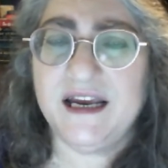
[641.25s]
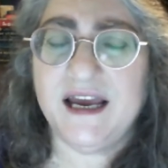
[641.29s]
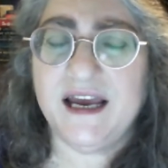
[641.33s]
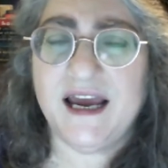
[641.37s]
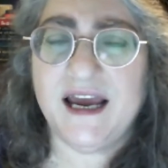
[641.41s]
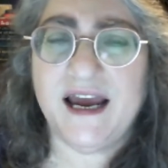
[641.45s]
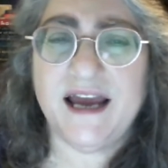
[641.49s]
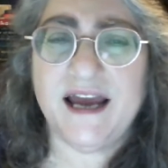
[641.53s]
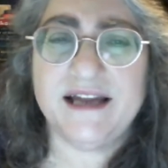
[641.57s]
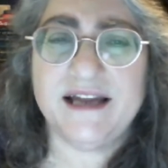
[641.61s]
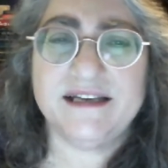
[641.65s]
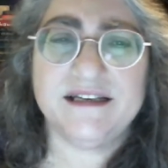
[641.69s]

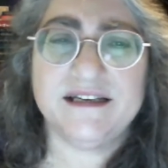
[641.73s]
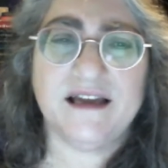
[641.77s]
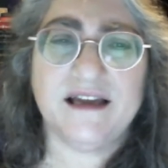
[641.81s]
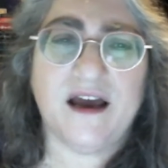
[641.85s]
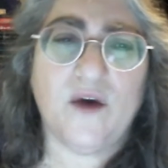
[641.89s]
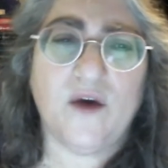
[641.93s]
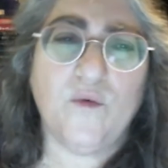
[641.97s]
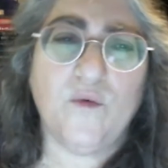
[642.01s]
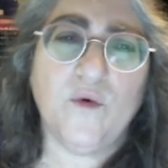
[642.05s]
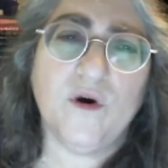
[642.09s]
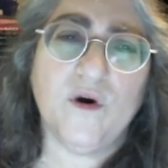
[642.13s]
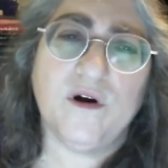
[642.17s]
and
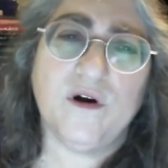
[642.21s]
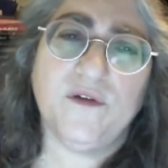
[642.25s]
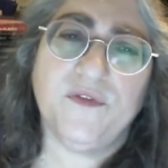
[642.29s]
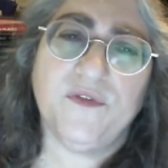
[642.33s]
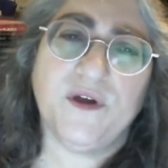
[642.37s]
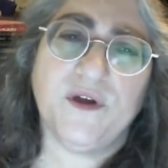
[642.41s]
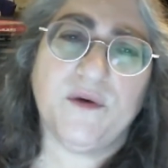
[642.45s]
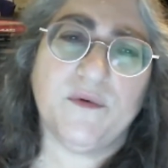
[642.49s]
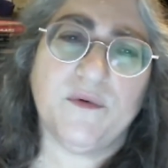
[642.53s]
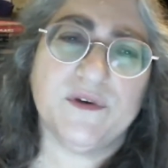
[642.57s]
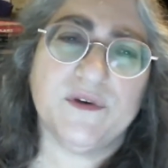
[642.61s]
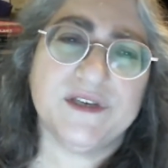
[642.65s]
a world
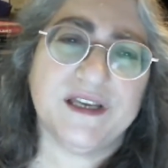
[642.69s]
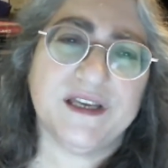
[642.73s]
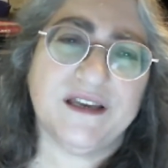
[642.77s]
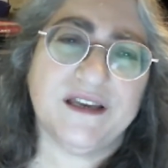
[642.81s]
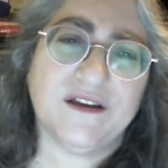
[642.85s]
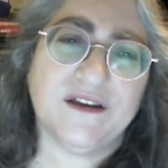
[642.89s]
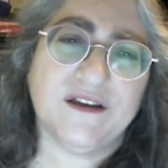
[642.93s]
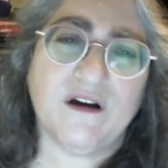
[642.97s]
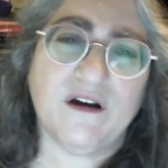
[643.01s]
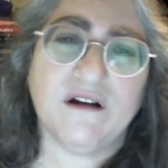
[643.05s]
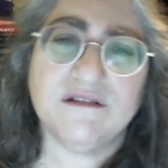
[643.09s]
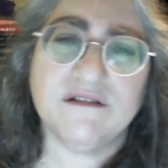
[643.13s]
that was in
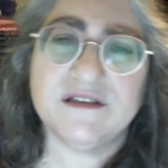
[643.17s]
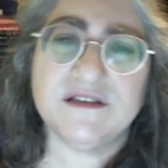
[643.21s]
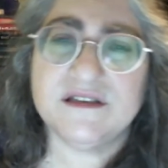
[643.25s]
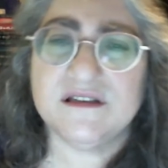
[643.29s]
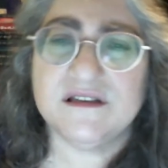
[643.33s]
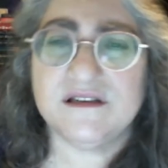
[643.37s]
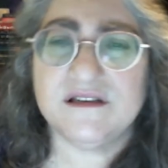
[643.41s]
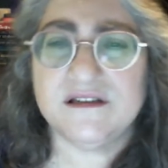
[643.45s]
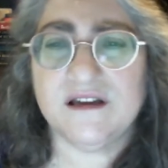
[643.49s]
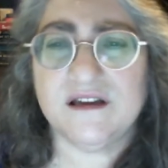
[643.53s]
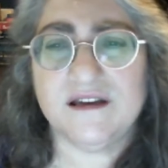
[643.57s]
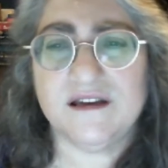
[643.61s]

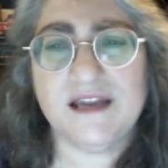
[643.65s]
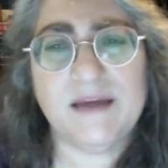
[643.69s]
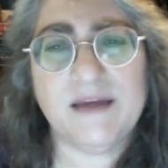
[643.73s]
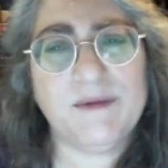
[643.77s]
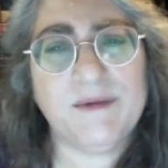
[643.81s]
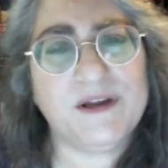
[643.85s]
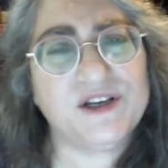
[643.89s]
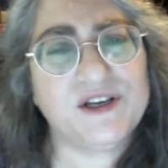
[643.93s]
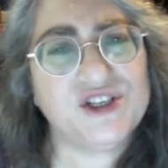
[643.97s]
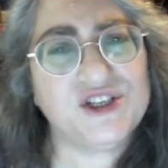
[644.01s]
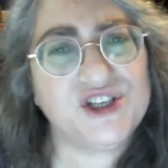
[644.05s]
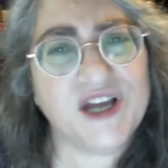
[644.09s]
constant
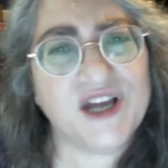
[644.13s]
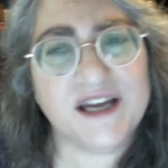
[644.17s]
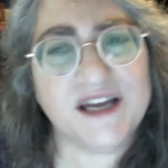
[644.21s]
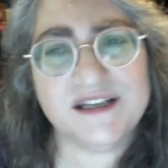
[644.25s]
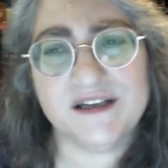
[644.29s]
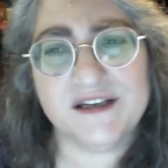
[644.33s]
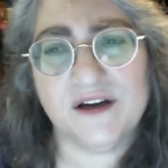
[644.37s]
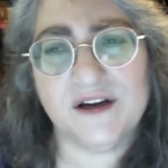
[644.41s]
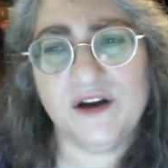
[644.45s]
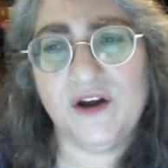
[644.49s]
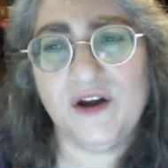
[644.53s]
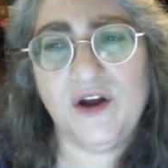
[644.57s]
dynamic
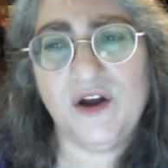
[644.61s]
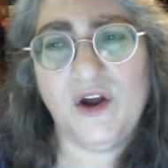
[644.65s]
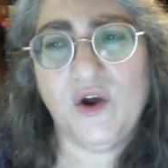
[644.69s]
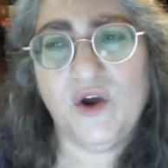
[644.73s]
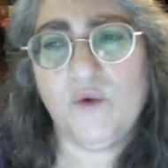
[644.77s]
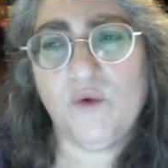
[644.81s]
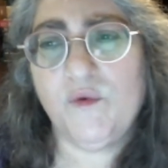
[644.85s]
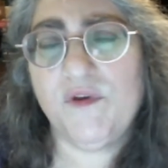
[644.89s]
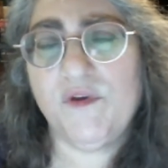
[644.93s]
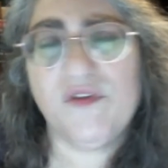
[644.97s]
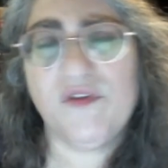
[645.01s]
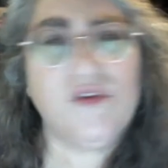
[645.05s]
chatter
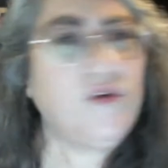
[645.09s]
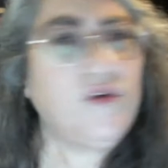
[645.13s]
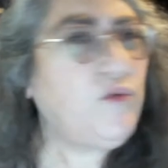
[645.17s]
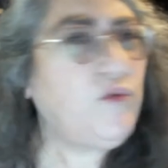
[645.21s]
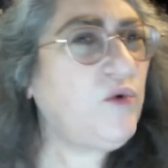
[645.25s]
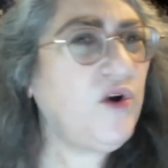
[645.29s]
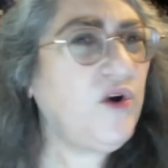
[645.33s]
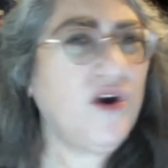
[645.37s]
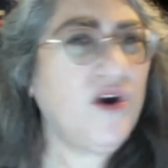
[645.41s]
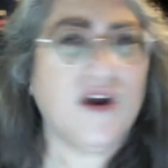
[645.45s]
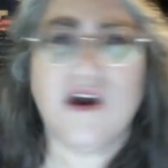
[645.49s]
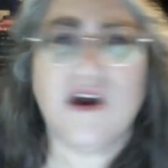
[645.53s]
with the
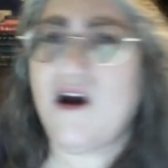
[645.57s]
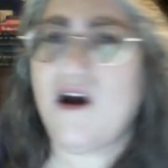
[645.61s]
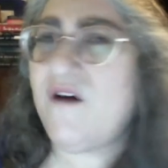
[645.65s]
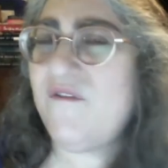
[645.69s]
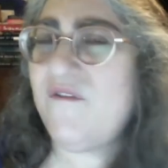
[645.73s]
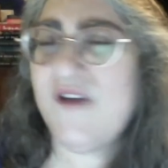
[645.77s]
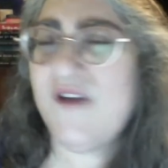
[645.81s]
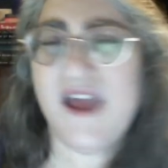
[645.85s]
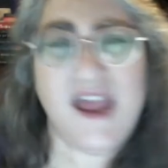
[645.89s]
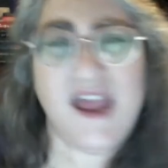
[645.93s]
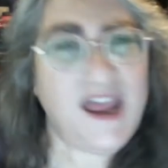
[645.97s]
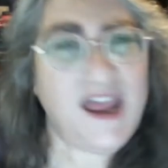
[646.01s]
work
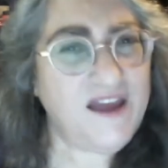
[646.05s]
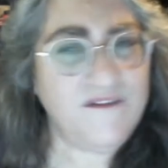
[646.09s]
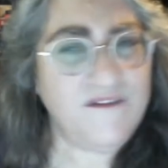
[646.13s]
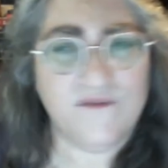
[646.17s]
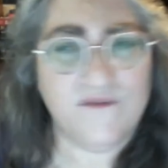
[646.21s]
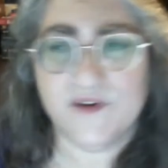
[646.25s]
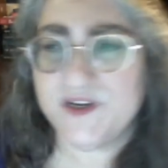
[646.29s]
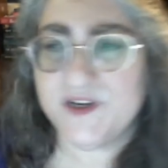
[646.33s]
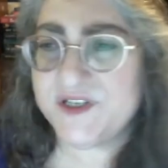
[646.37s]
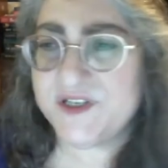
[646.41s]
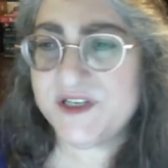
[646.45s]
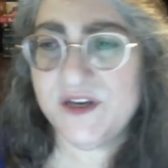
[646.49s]
of
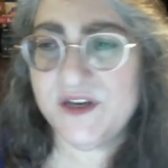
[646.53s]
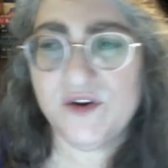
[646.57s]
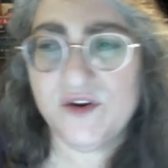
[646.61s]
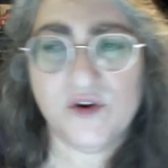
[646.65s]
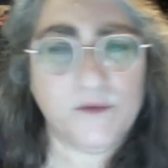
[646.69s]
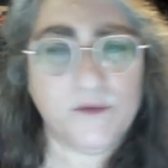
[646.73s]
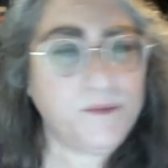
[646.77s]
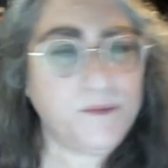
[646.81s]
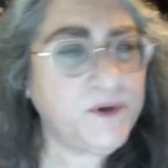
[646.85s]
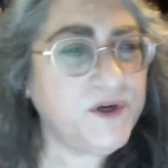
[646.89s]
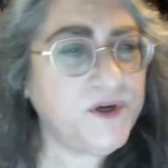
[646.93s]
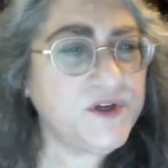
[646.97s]
every single
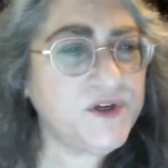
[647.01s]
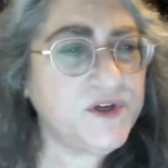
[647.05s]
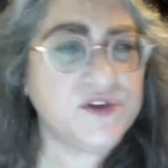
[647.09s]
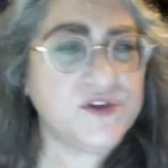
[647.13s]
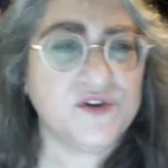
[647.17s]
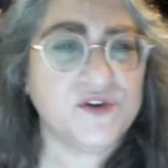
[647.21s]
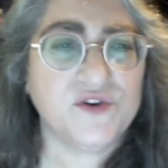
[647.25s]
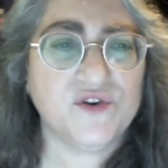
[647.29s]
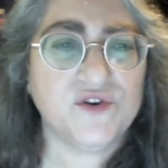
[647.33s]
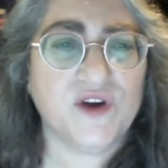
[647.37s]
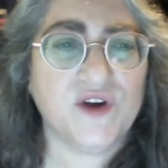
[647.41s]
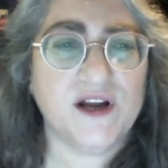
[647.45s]

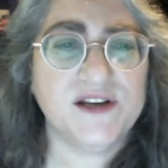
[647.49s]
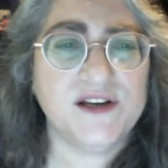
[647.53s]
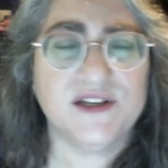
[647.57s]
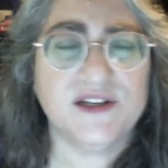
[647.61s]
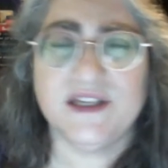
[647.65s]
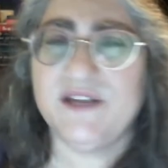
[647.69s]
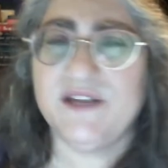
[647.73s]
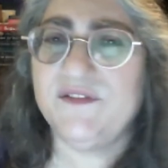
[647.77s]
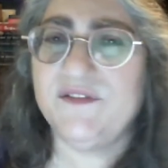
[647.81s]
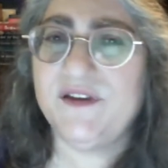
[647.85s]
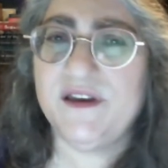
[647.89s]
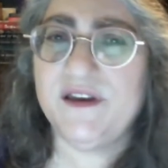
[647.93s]
person trying to
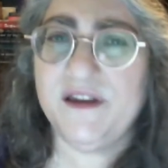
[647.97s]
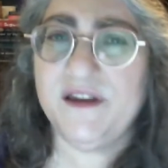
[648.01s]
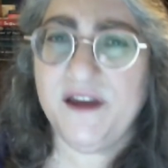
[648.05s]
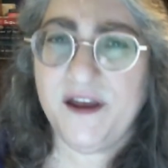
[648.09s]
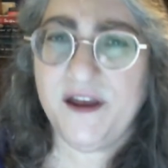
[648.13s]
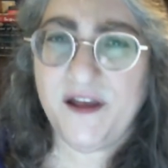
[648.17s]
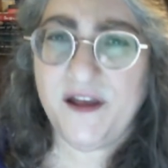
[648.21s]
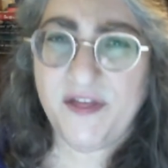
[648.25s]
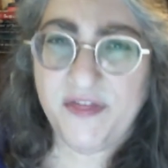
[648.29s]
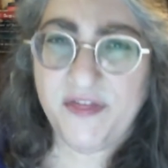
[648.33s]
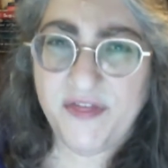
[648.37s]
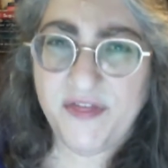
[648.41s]
live in
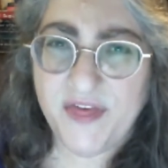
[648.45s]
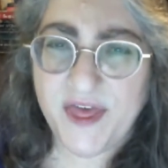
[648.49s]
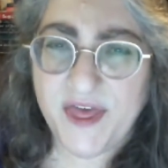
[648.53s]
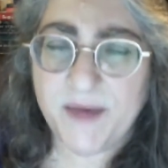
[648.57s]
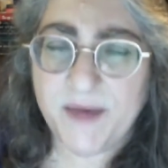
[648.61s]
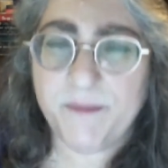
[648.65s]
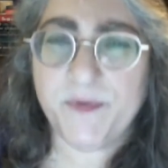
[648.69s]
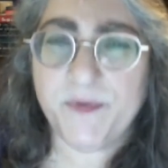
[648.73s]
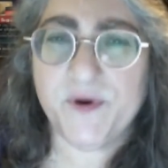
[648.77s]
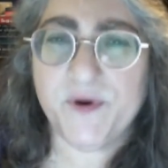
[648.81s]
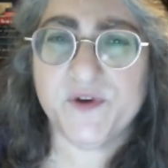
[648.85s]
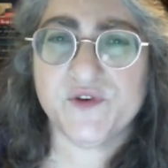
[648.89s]
their
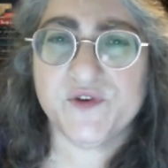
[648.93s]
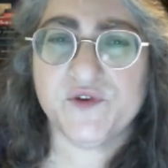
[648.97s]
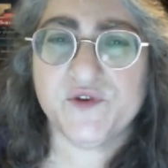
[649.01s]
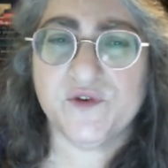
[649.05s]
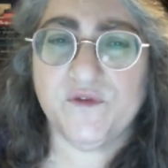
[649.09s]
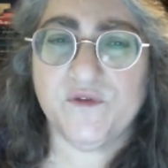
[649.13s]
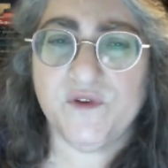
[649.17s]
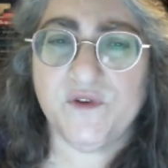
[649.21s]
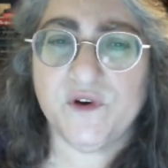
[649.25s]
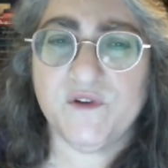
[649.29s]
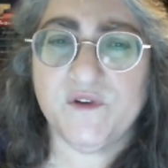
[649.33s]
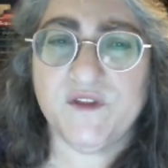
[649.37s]
personal
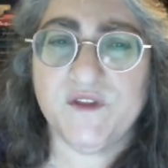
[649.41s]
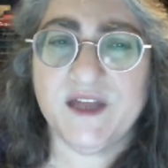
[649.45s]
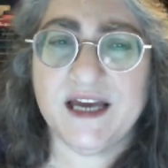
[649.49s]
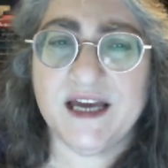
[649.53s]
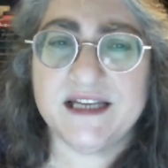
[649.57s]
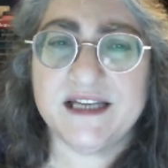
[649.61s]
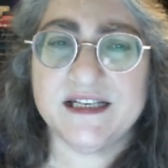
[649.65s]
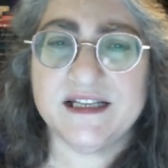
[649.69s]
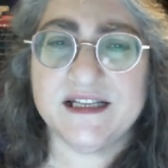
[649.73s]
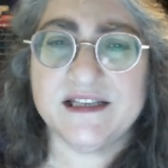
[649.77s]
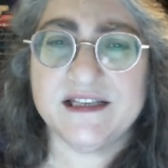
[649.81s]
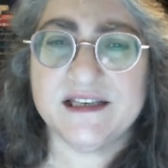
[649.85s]
view of the
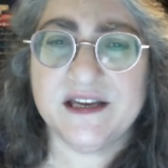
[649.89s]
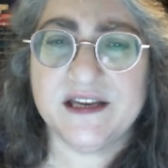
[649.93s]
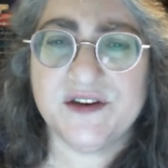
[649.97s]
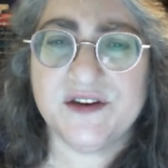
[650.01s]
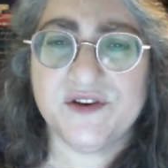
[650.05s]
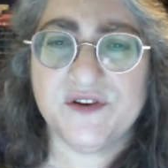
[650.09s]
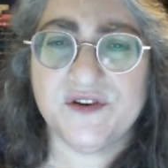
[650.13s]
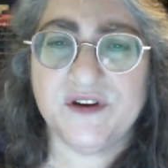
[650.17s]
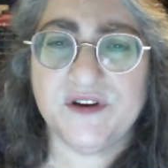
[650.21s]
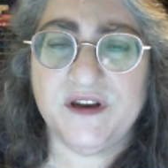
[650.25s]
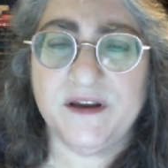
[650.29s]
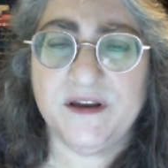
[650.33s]
18th
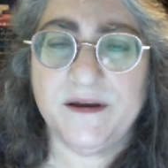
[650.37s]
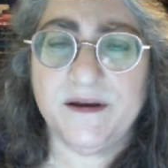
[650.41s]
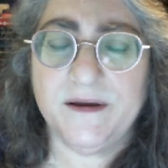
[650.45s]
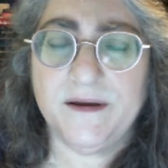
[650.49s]
century.